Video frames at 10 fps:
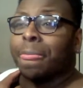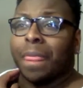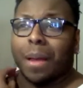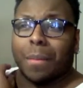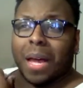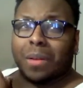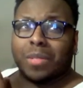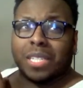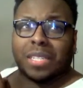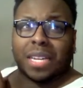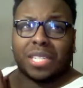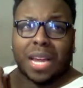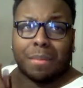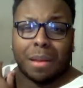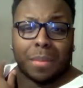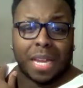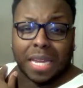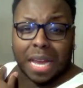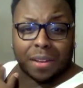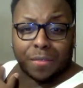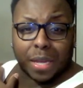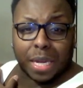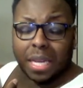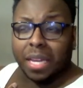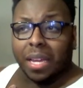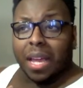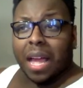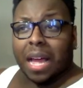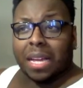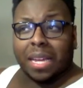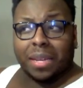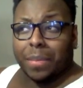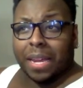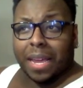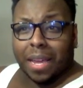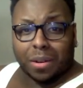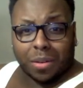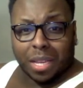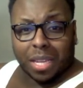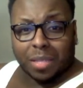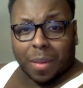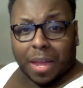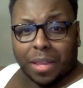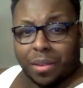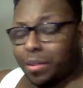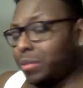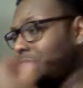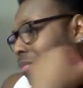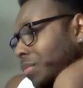Amada was just like, child, my money kind of funny. I ain't about to have no kids by you.